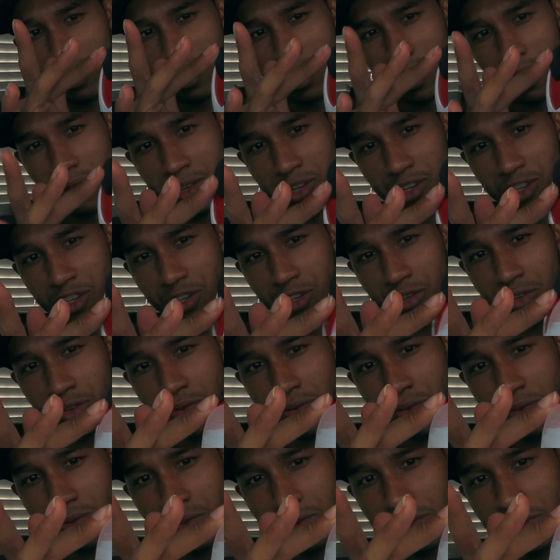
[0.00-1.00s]
of the
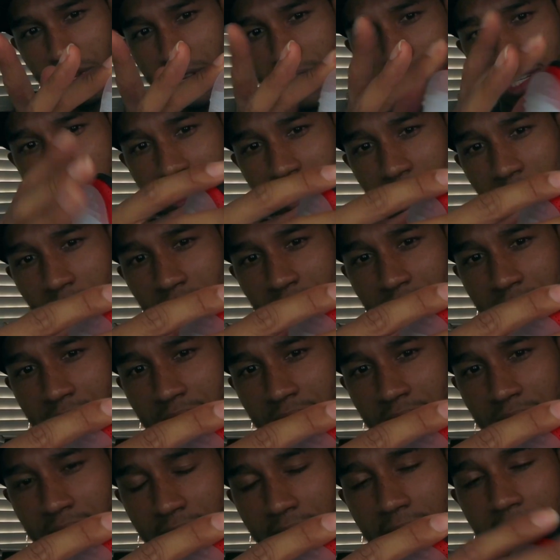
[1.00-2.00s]
shoe, this
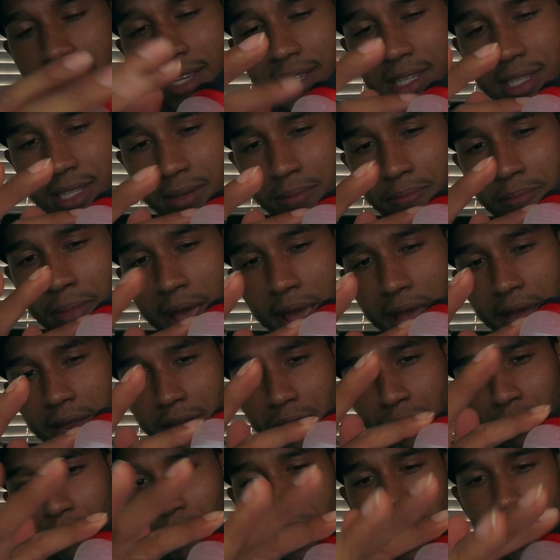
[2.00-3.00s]
nice
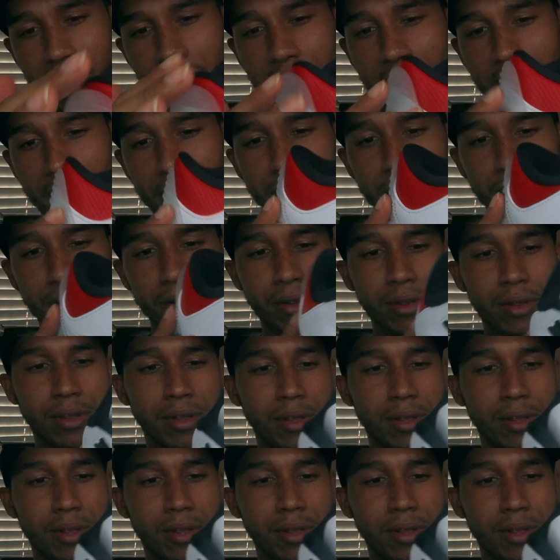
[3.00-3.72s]
patent red leather.